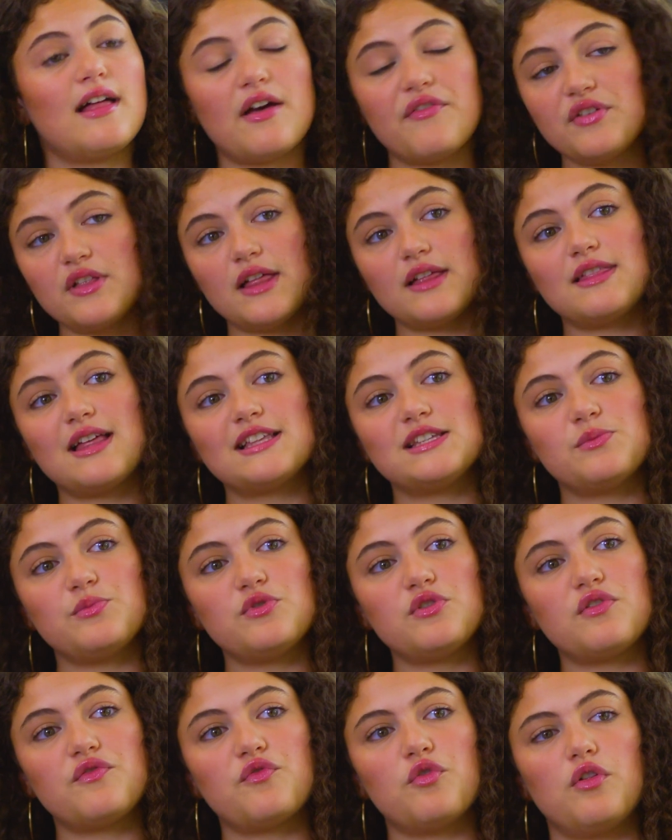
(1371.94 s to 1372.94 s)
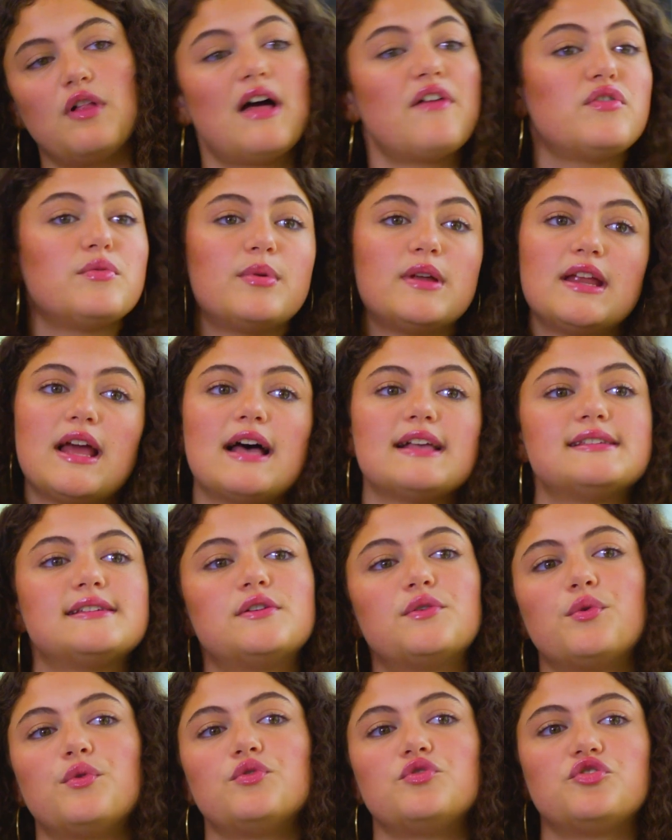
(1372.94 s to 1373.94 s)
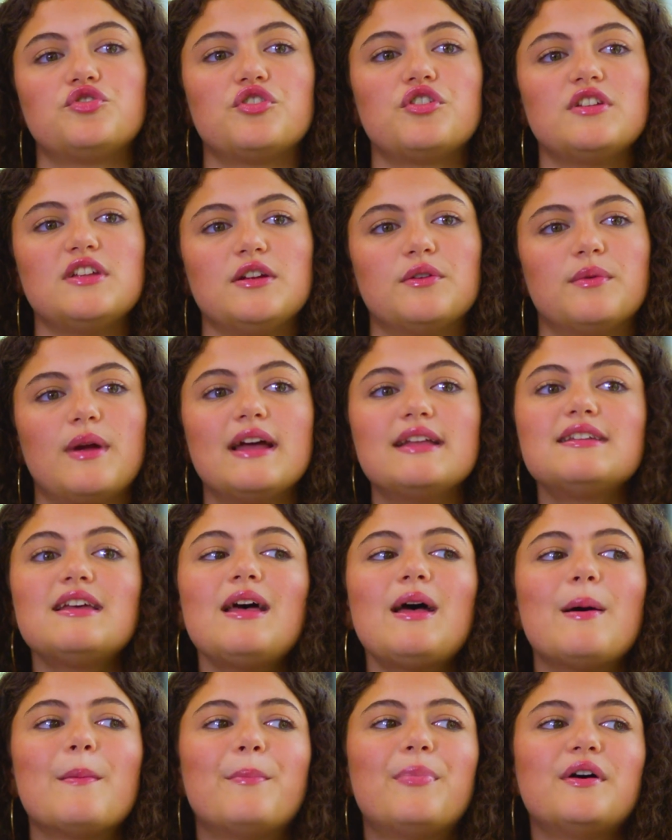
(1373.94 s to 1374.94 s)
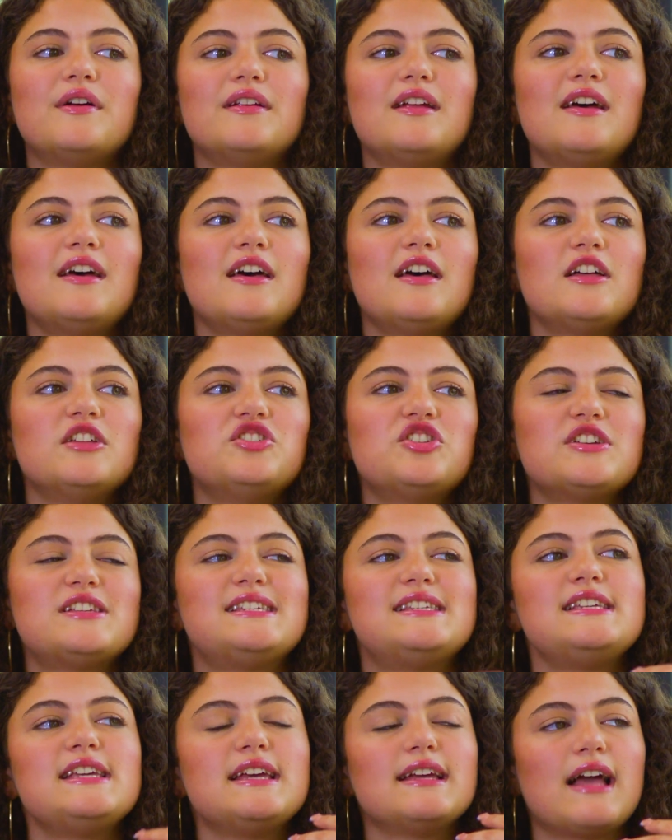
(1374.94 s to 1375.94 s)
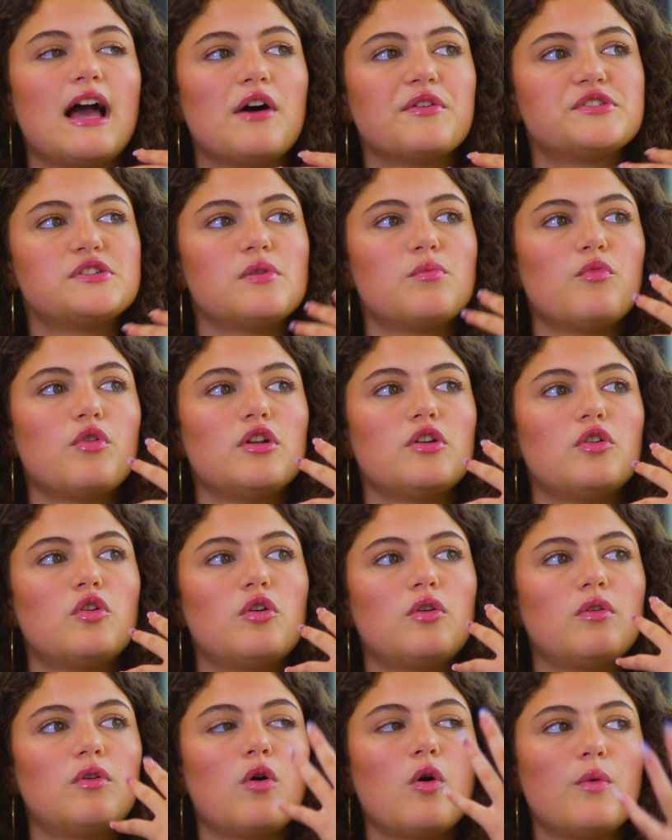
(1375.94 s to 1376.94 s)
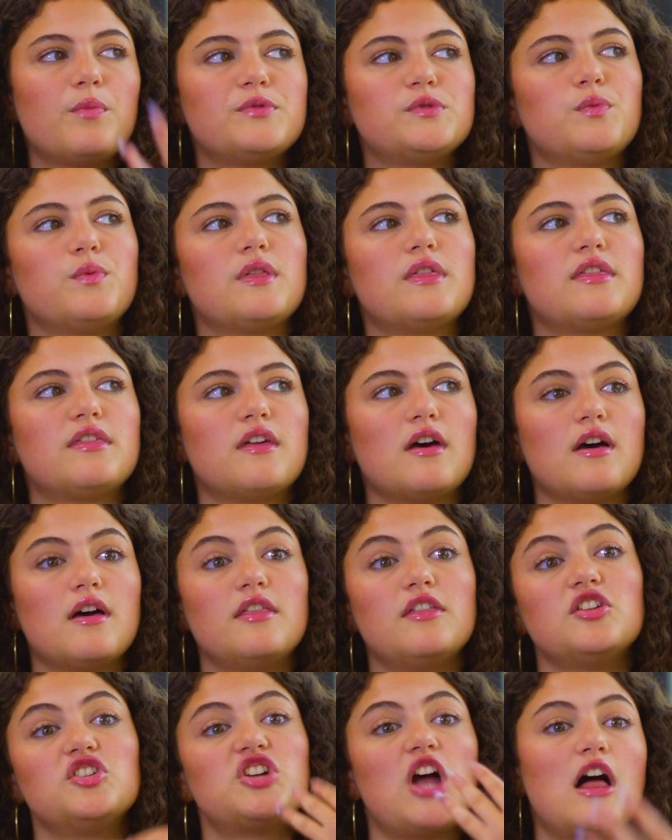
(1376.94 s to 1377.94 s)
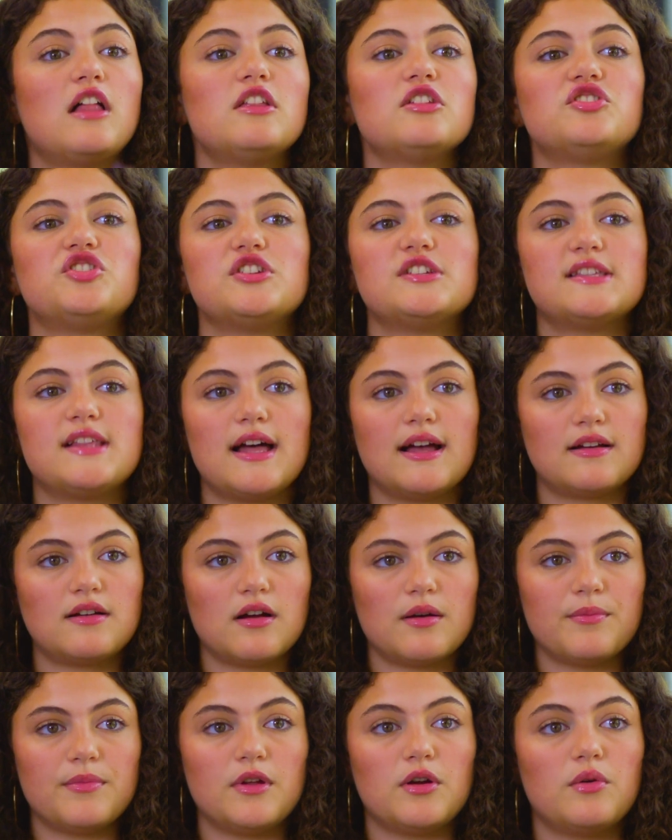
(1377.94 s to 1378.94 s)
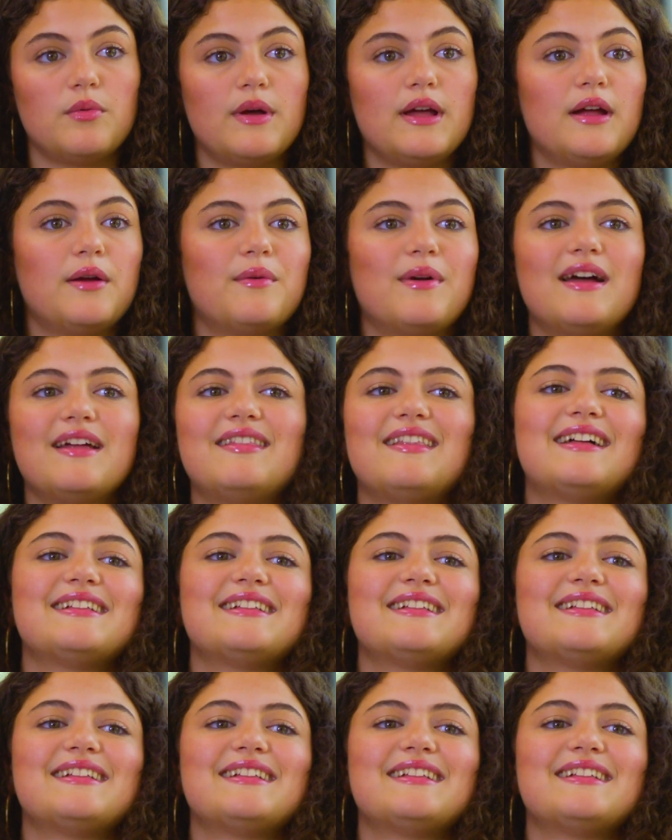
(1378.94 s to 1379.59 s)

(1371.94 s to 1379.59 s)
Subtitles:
I feel like that's beautiful. Everybody has their own journey, right? But just seeing how someone copes with the challenges that come their way, right?